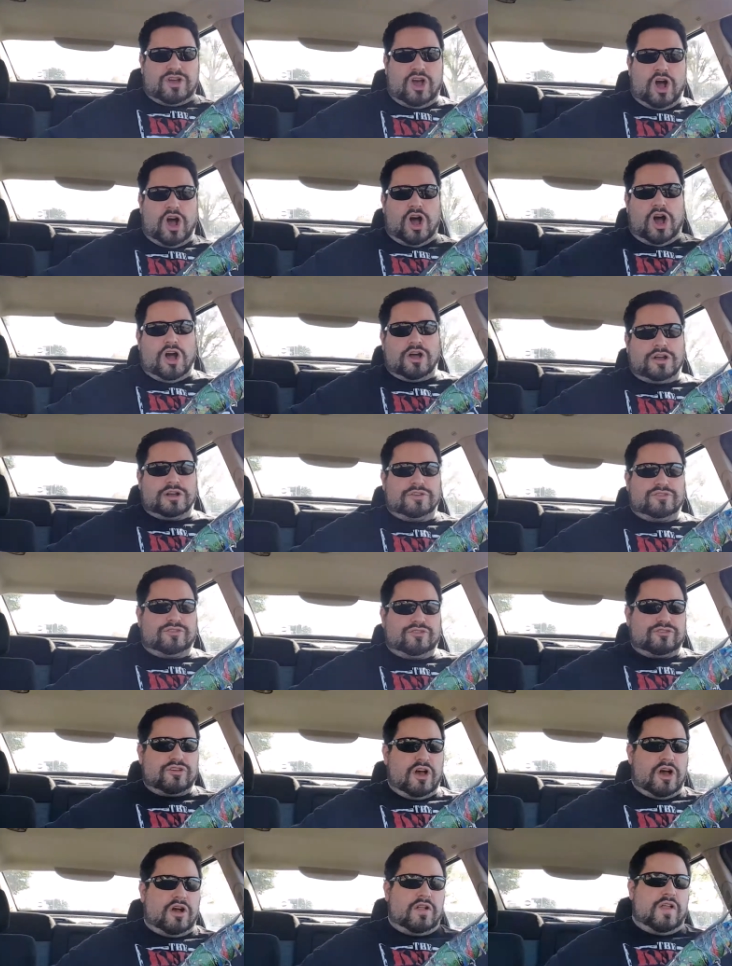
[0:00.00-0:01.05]
kong
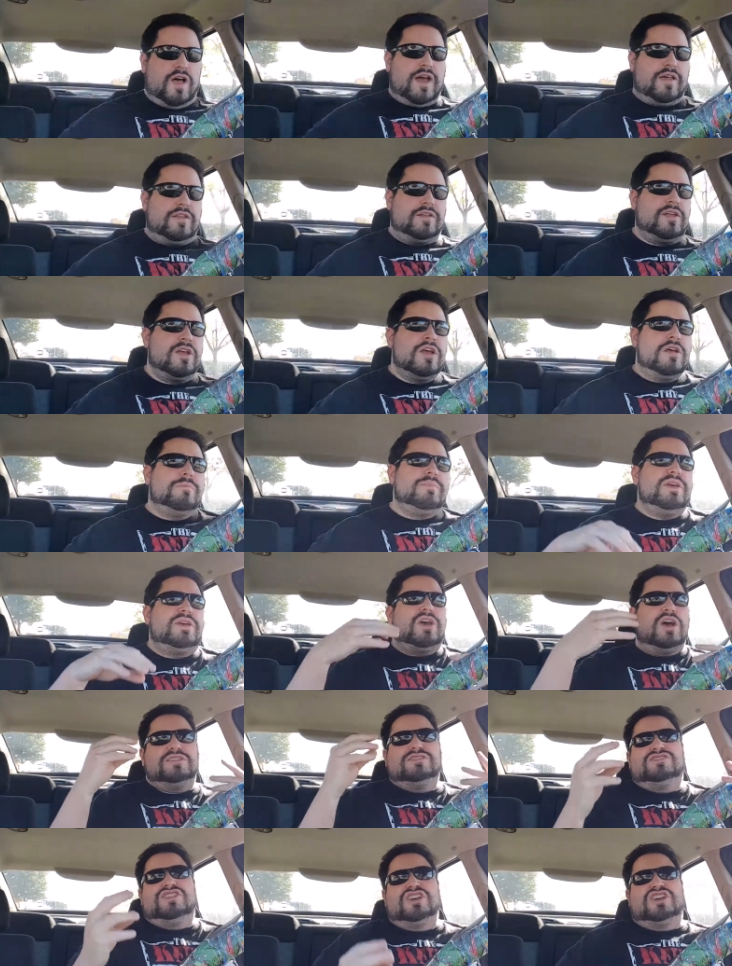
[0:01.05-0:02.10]
skull island
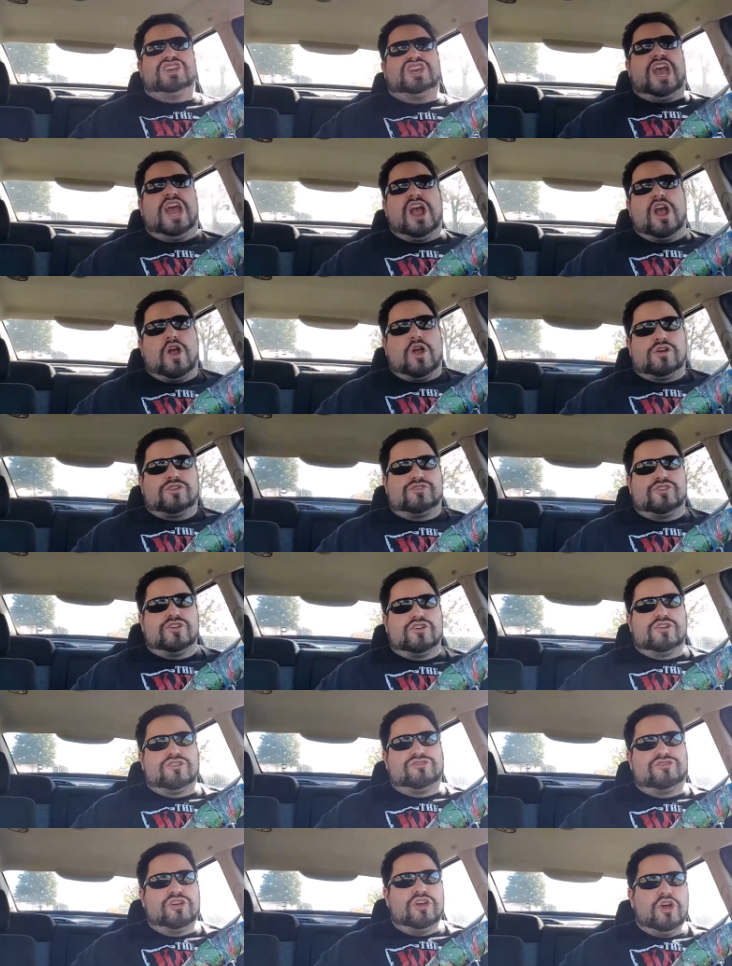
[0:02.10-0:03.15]
because the
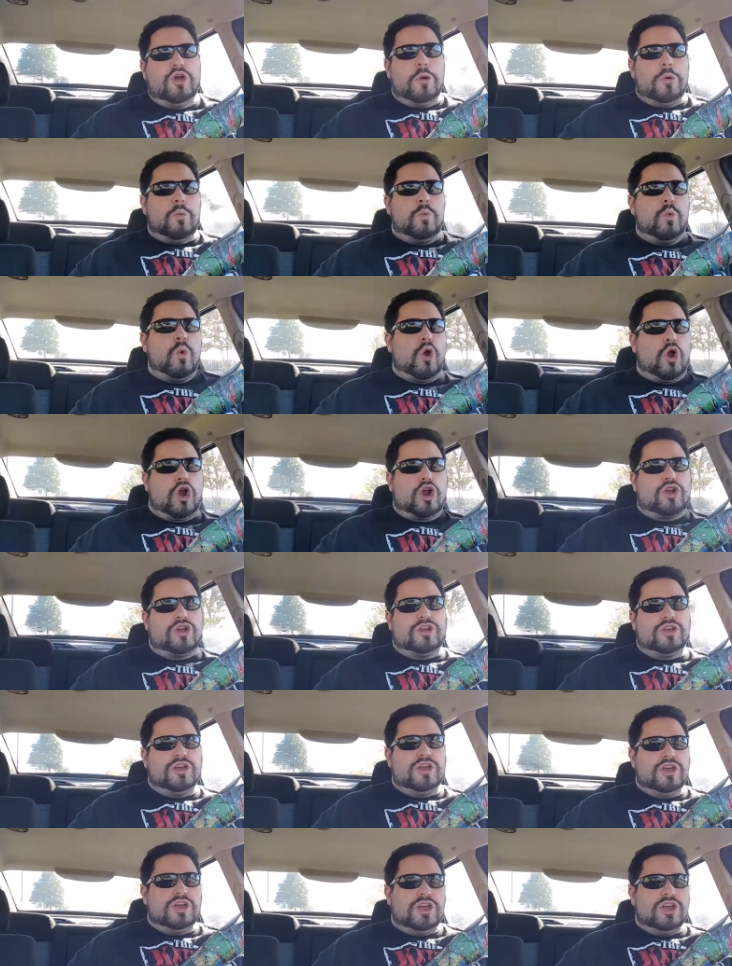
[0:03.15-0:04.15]
characters weren't